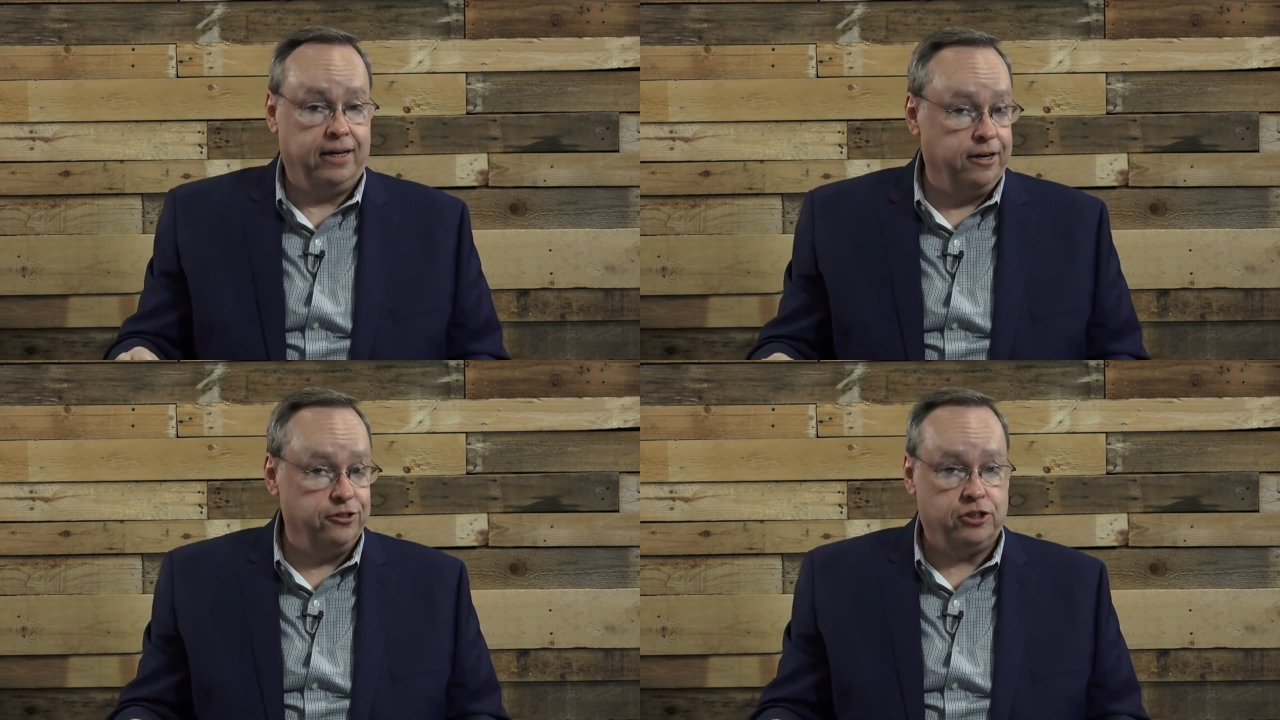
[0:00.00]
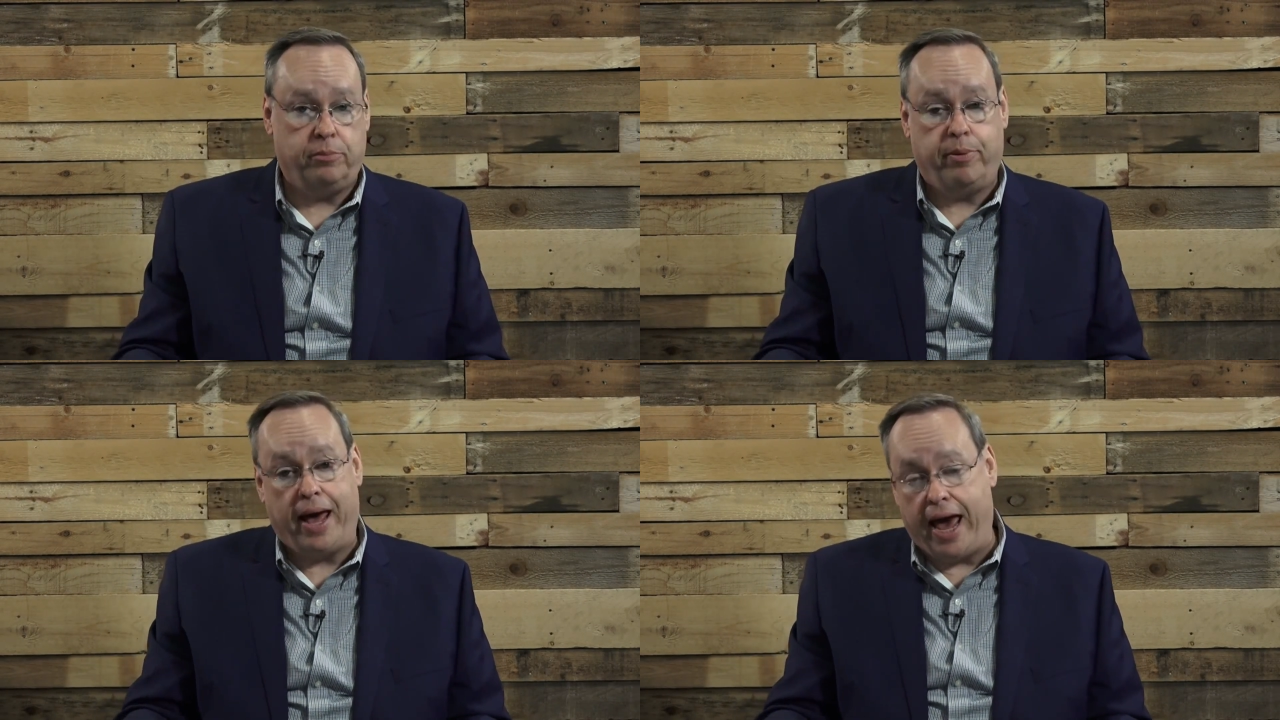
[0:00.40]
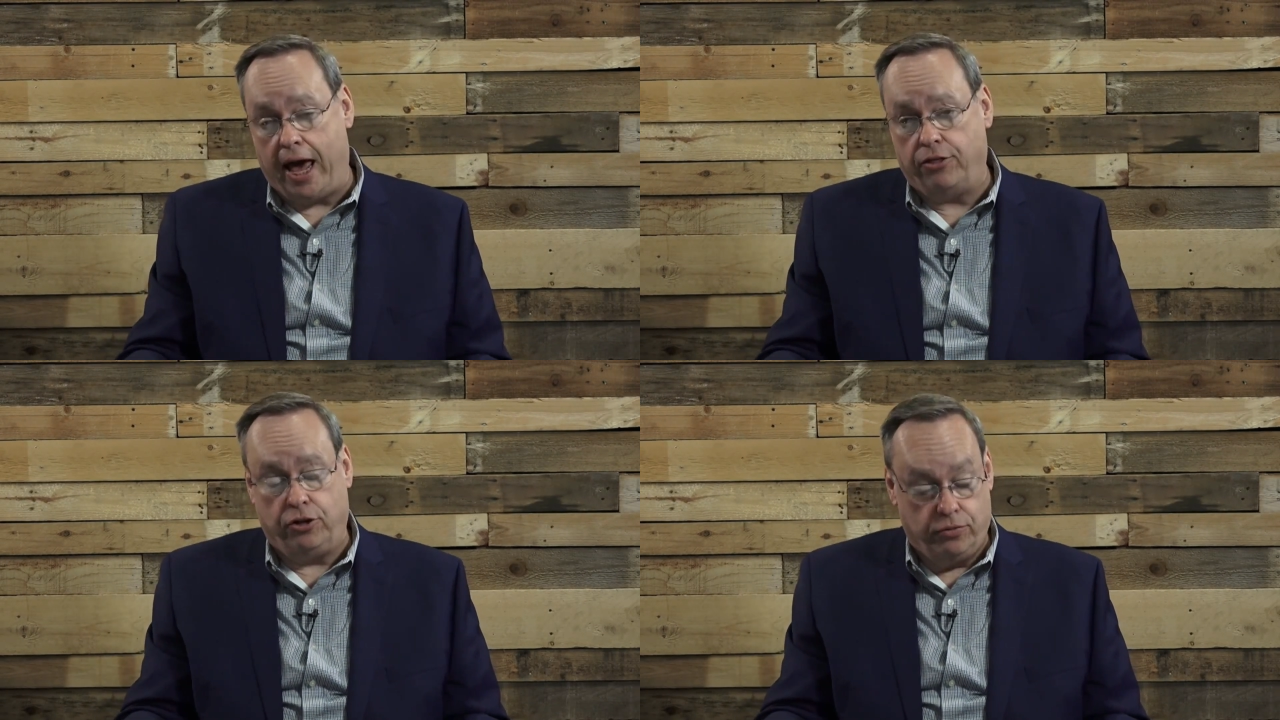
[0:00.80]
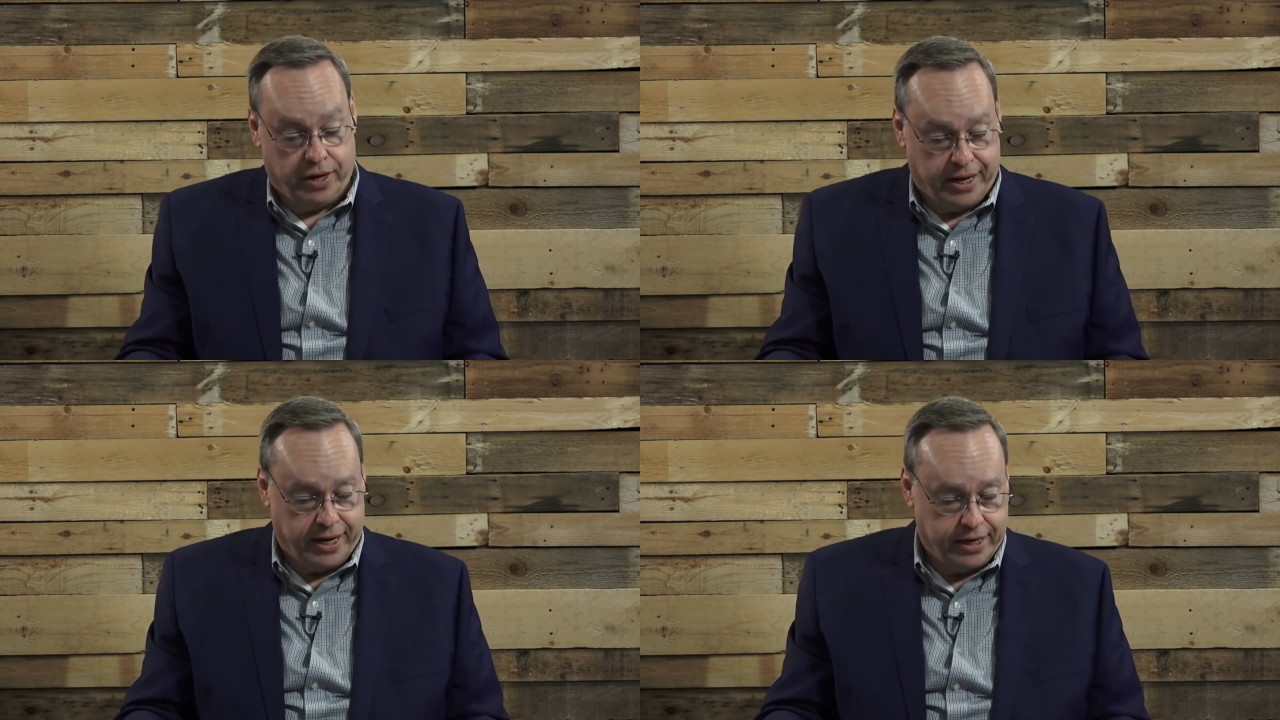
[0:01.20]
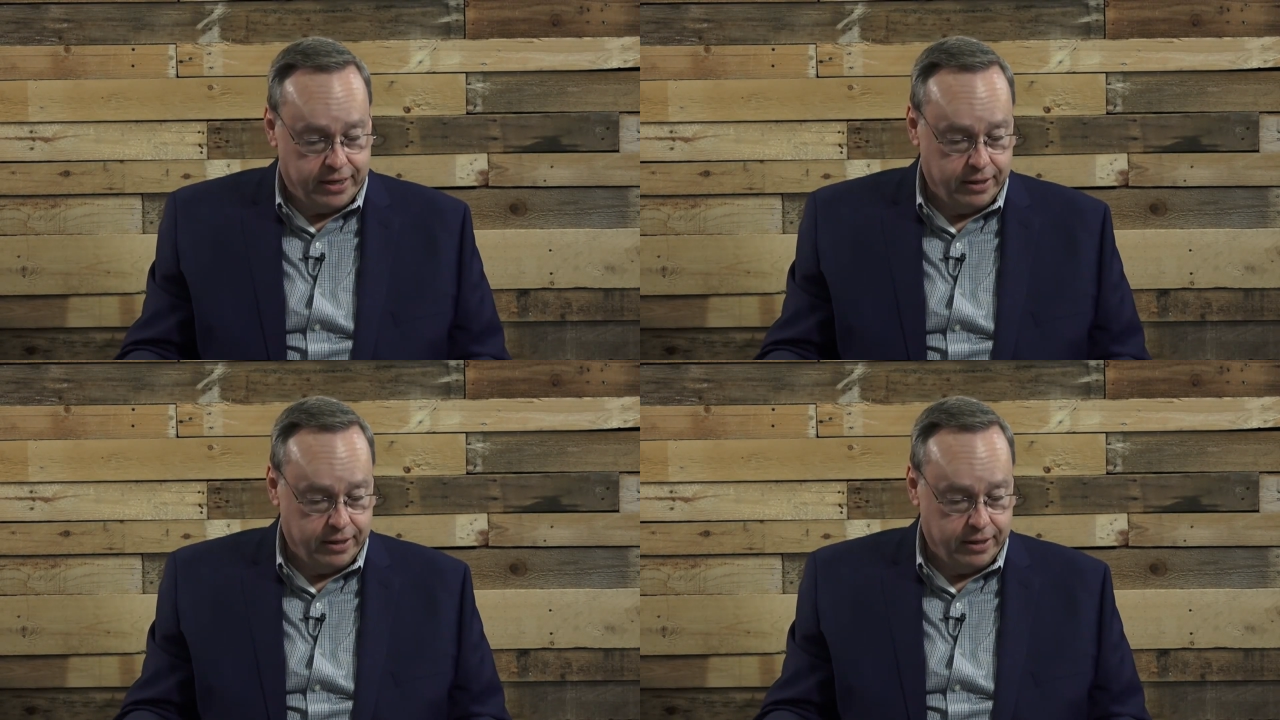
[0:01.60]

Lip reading: here's the path you need